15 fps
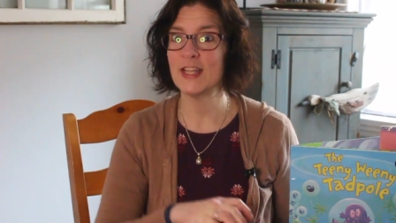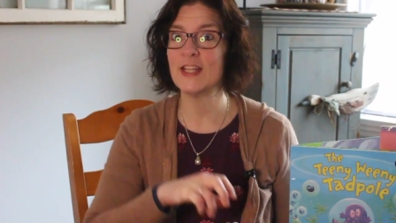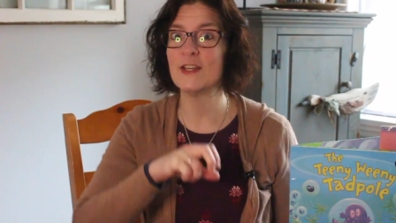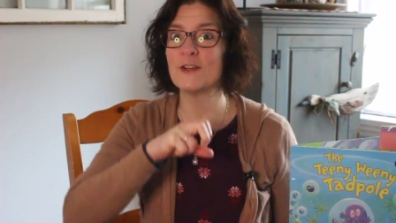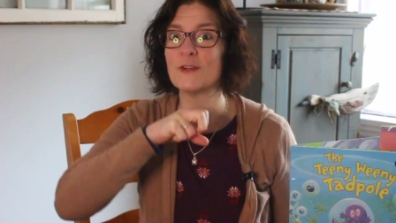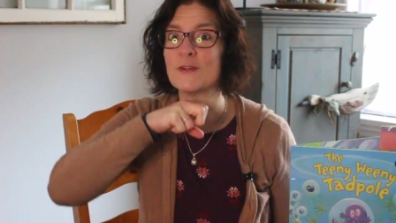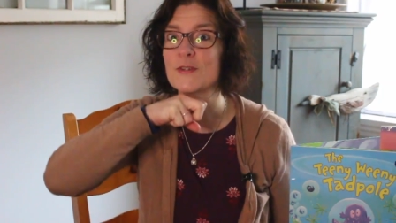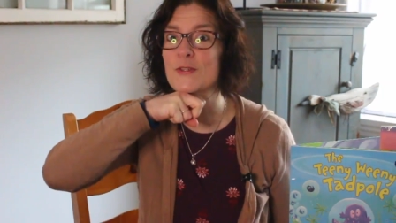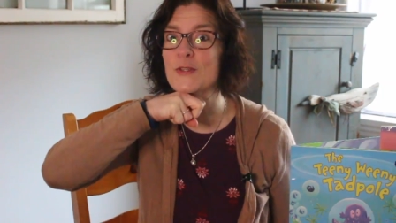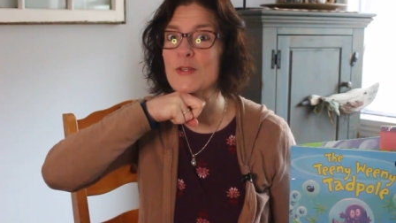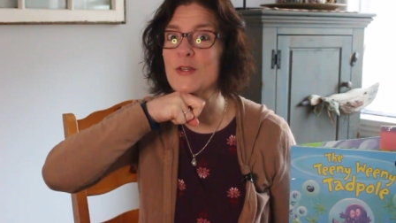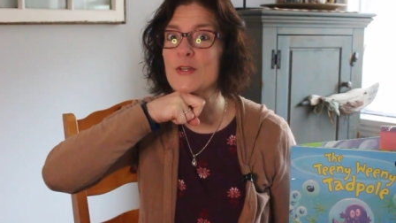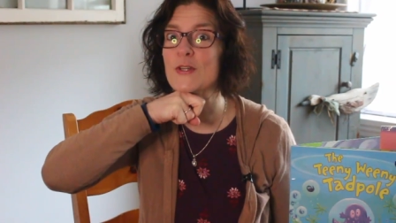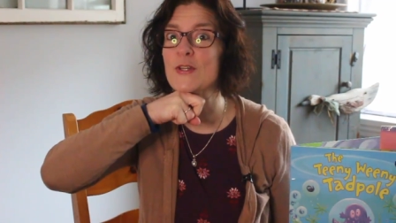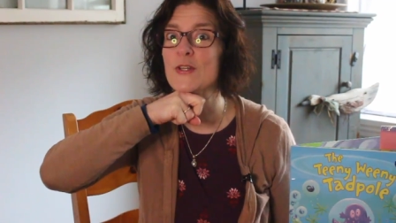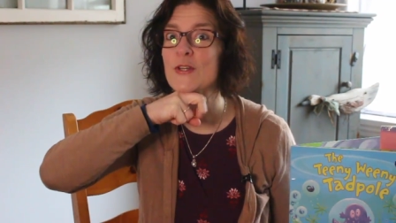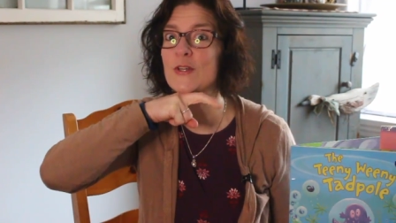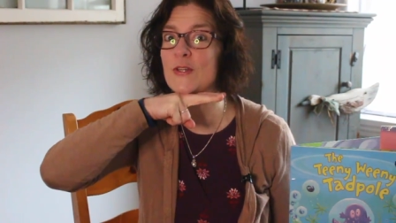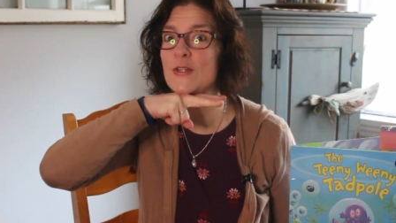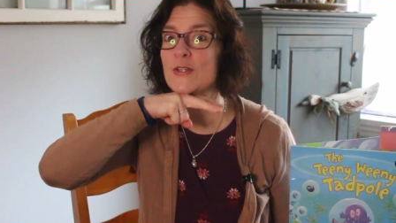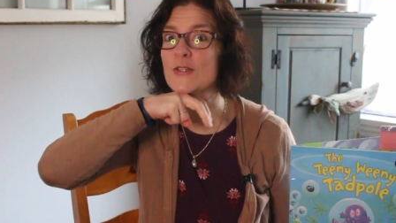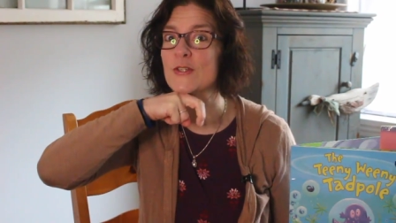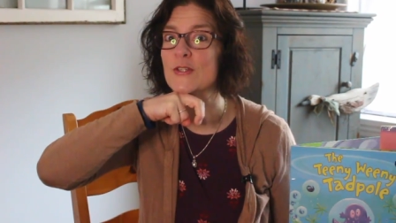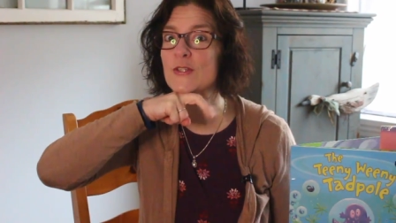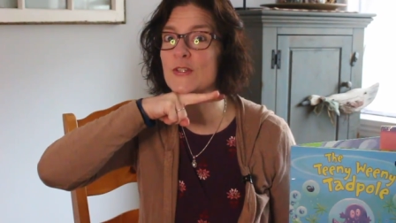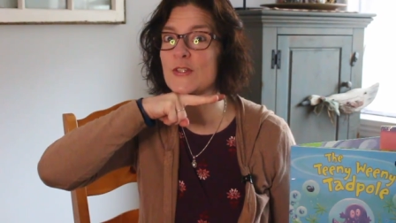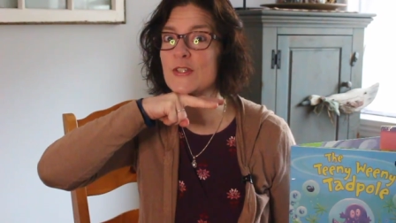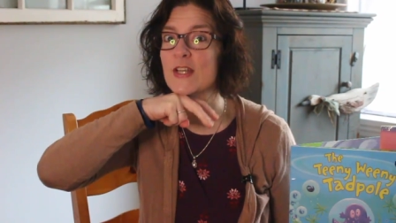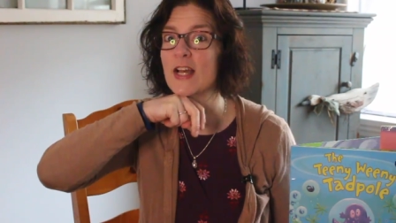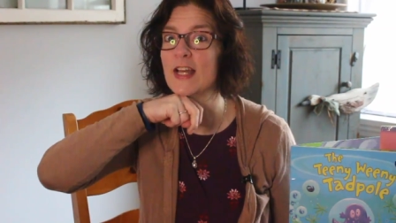here's the
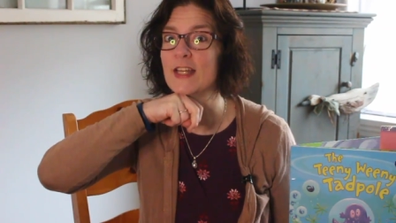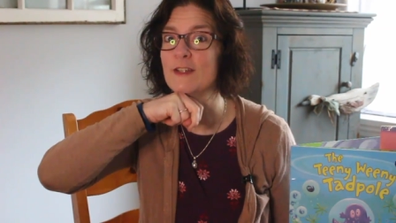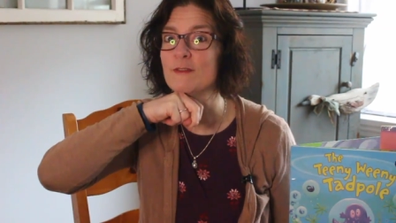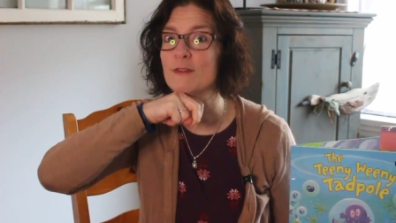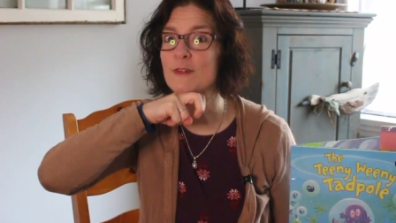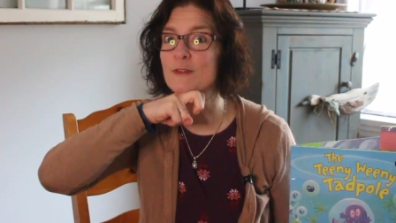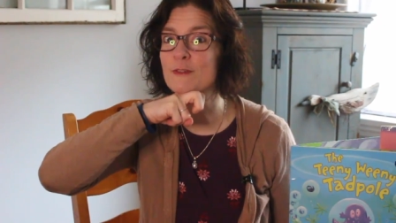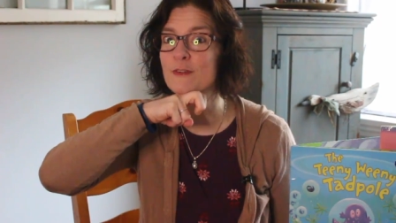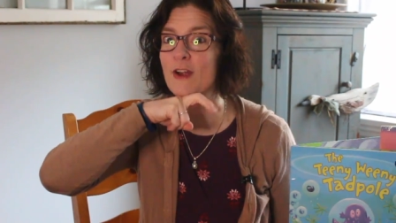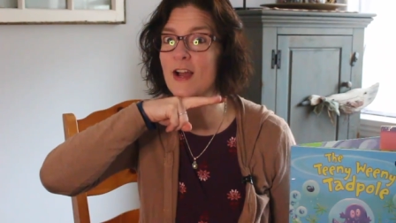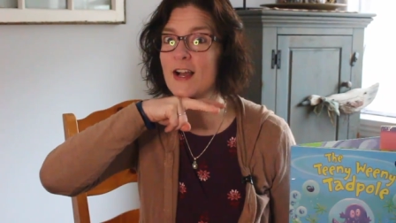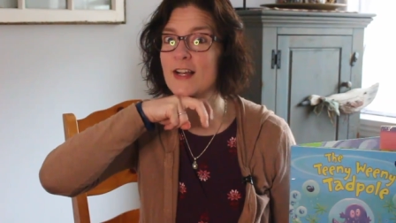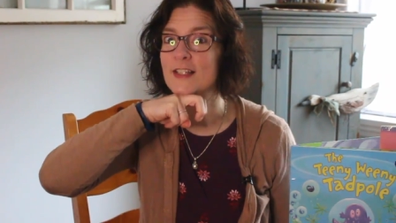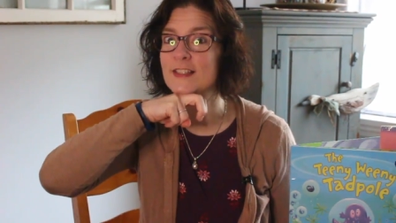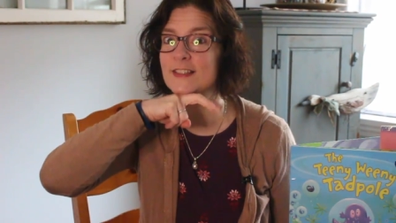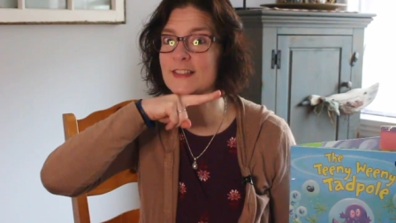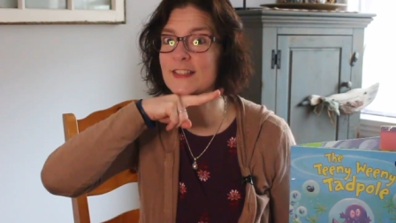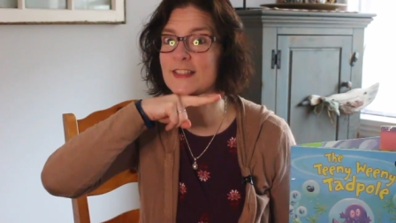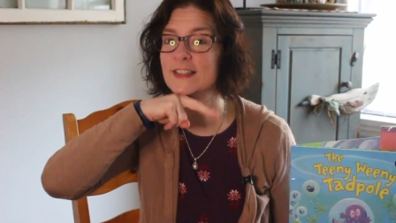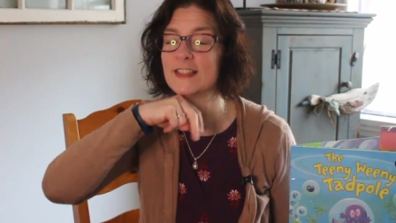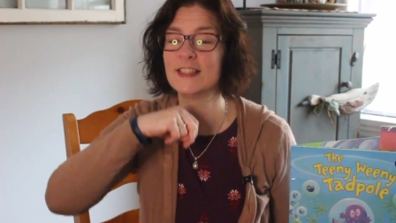sign for frogs,